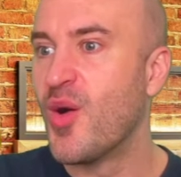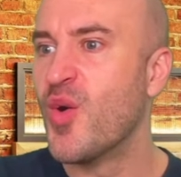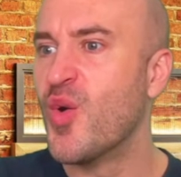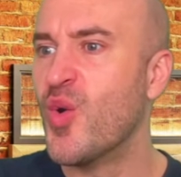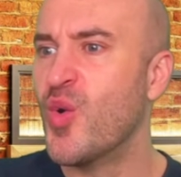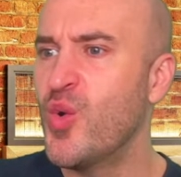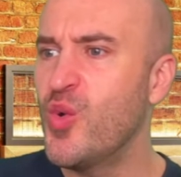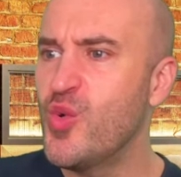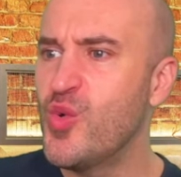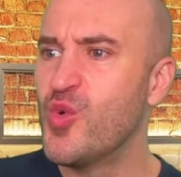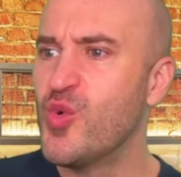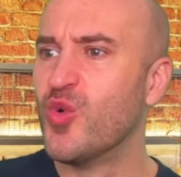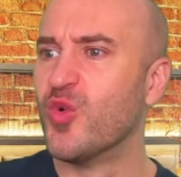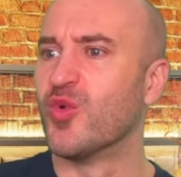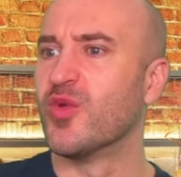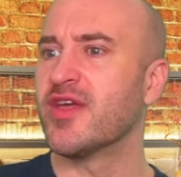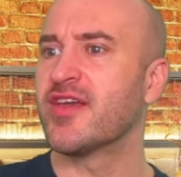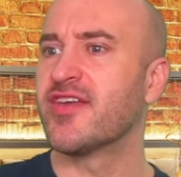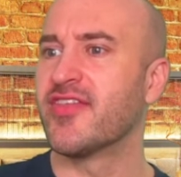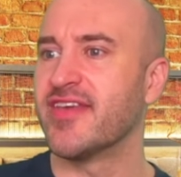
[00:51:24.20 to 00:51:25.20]
Ooh,
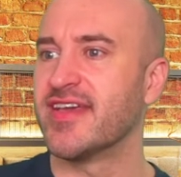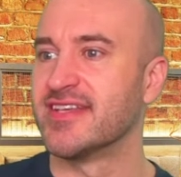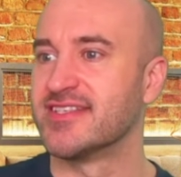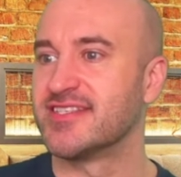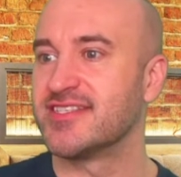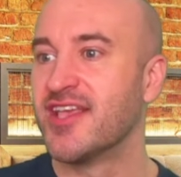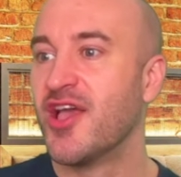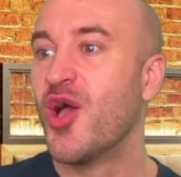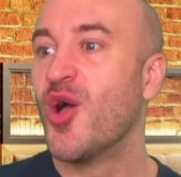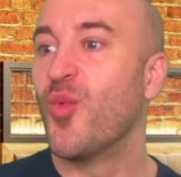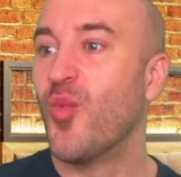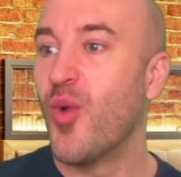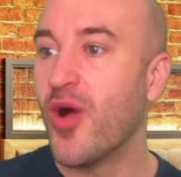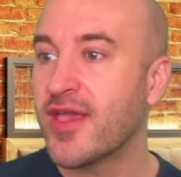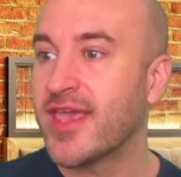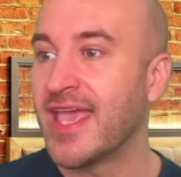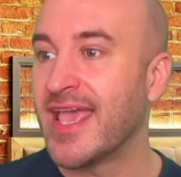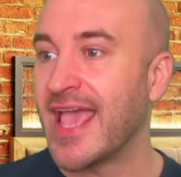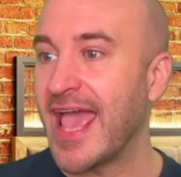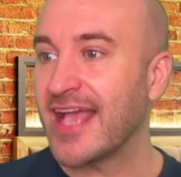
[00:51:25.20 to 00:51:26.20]
look at this.
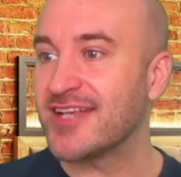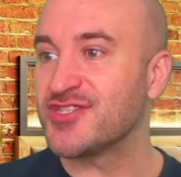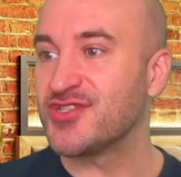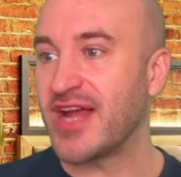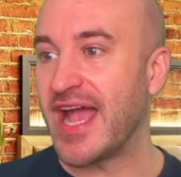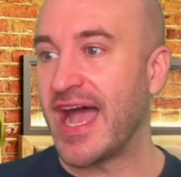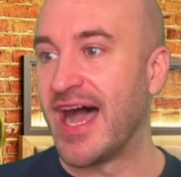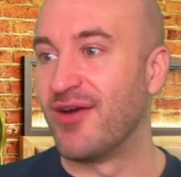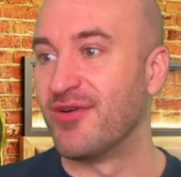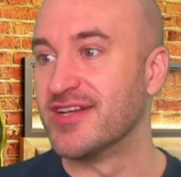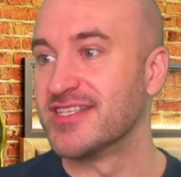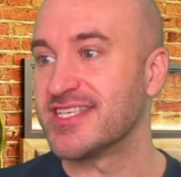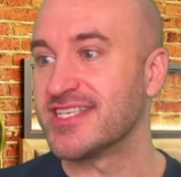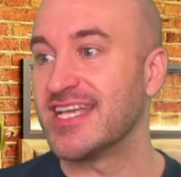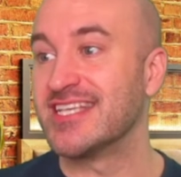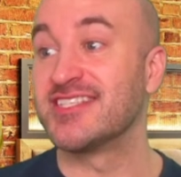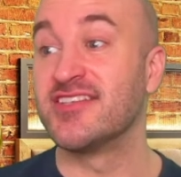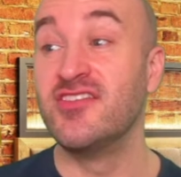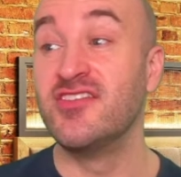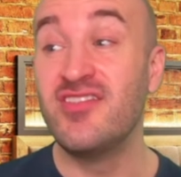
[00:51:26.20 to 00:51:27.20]
Working extra hours
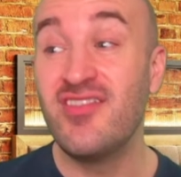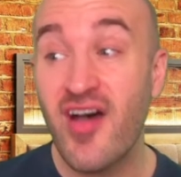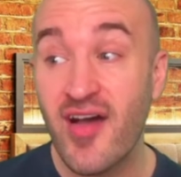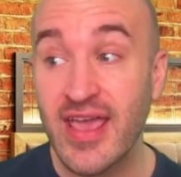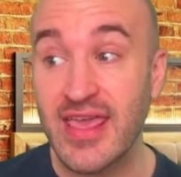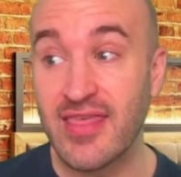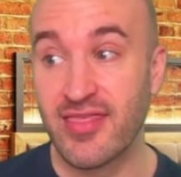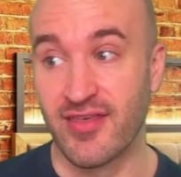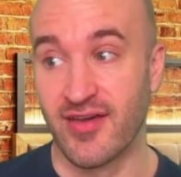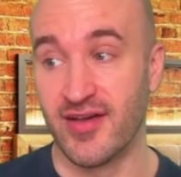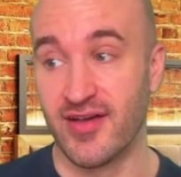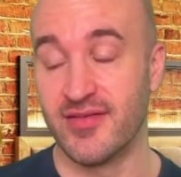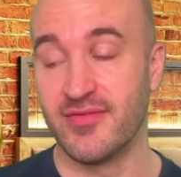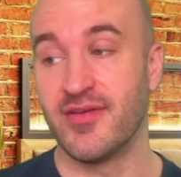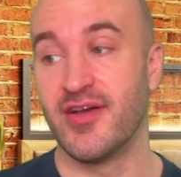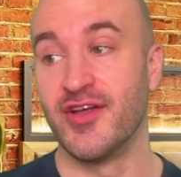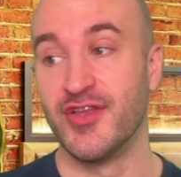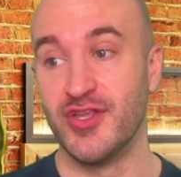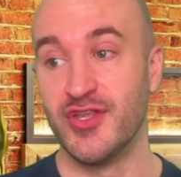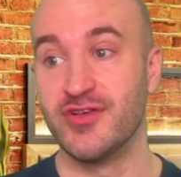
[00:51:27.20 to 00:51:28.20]
is neither
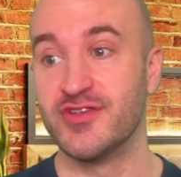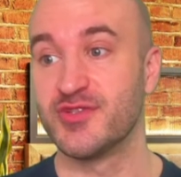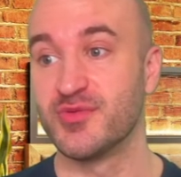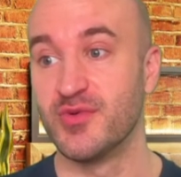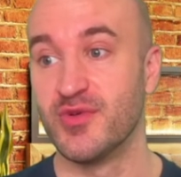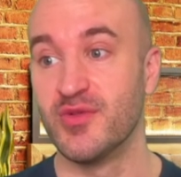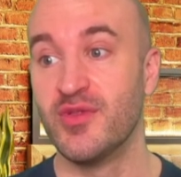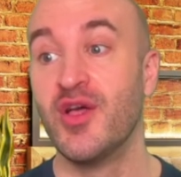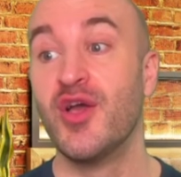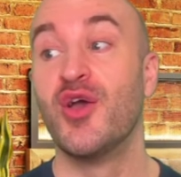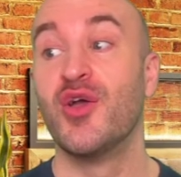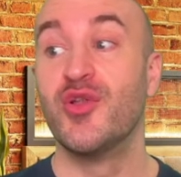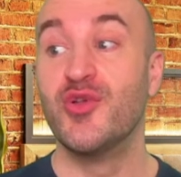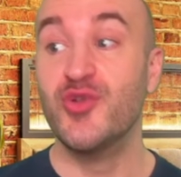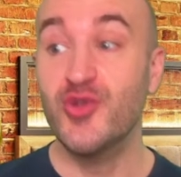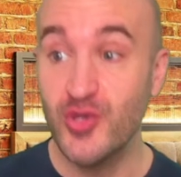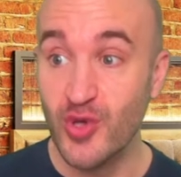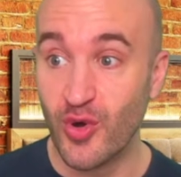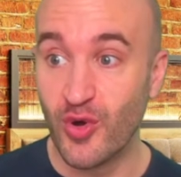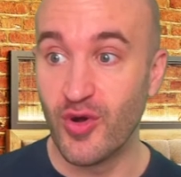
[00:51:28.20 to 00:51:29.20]
unusual
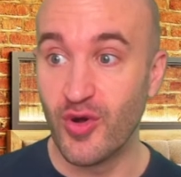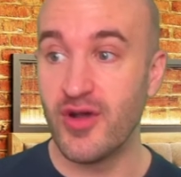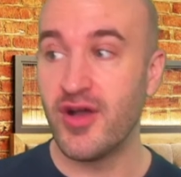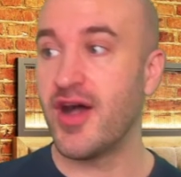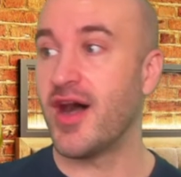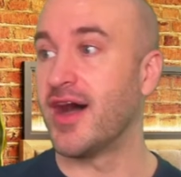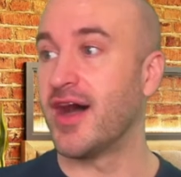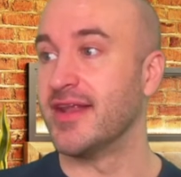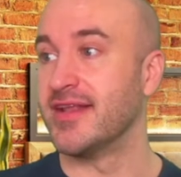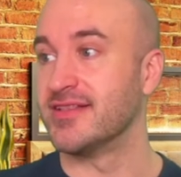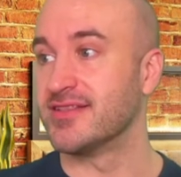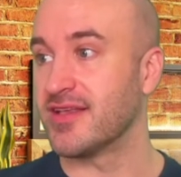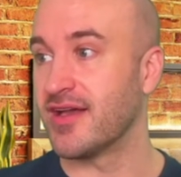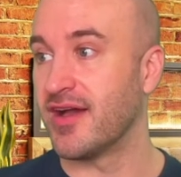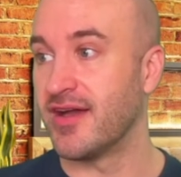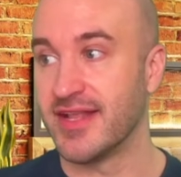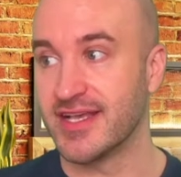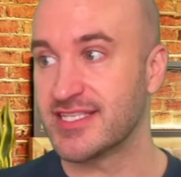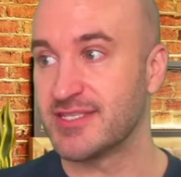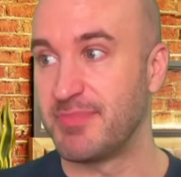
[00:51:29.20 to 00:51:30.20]
nor
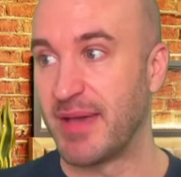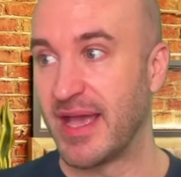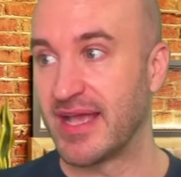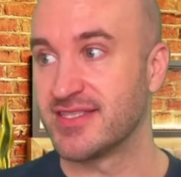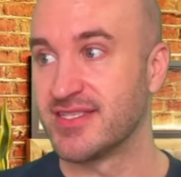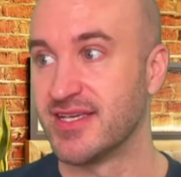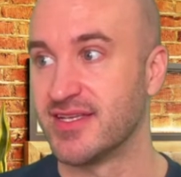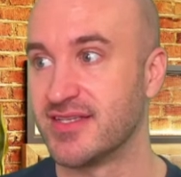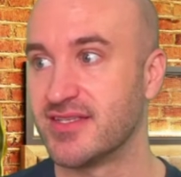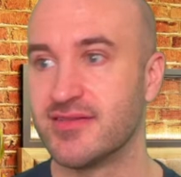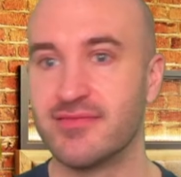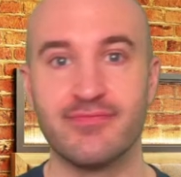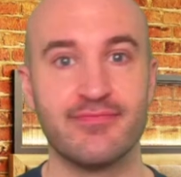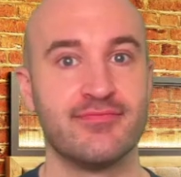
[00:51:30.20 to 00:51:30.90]
unexpected.